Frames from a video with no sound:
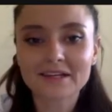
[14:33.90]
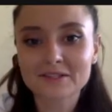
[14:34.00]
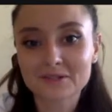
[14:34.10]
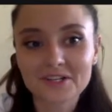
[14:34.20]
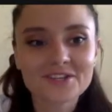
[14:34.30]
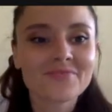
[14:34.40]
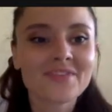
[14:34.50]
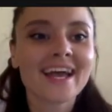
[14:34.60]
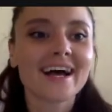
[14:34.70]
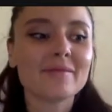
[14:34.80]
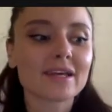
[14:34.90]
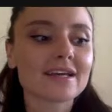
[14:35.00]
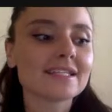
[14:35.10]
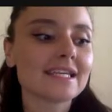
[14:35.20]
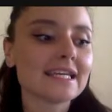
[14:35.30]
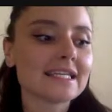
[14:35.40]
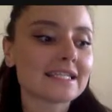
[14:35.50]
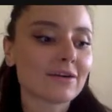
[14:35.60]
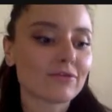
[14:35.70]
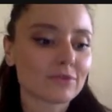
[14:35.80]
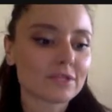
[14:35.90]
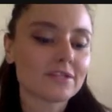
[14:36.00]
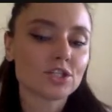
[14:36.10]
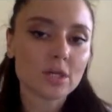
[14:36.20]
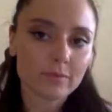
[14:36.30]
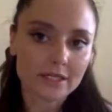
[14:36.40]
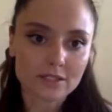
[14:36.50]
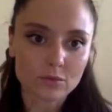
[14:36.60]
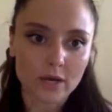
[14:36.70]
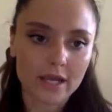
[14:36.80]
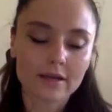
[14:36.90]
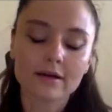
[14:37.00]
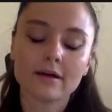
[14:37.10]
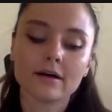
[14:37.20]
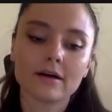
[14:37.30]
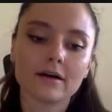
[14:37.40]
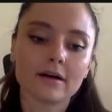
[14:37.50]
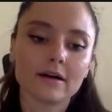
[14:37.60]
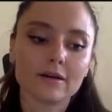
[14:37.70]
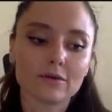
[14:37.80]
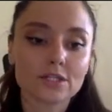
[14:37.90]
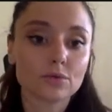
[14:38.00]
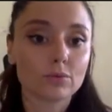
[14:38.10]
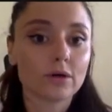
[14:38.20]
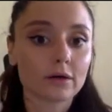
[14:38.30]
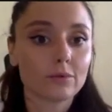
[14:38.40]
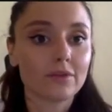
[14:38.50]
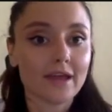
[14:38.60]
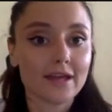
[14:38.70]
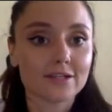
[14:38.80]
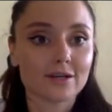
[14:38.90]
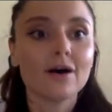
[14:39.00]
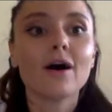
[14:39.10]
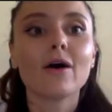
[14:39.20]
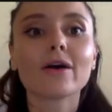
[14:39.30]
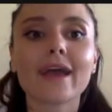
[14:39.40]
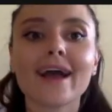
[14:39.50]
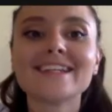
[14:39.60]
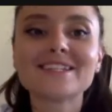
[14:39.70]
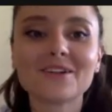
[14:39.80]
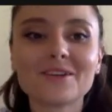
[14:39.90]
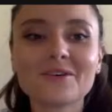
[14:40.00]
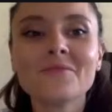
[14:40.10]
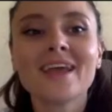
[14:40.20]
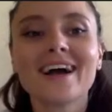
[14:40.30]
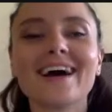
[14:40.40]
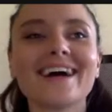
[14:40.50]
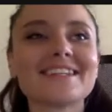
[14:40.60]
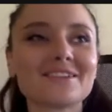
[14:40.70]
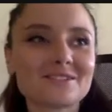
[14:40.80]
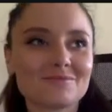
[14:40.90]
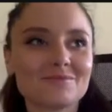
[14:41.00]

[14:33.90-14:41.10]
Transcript: search, because it's of course the cheapest way. You need to work with ASO. Okay, I told you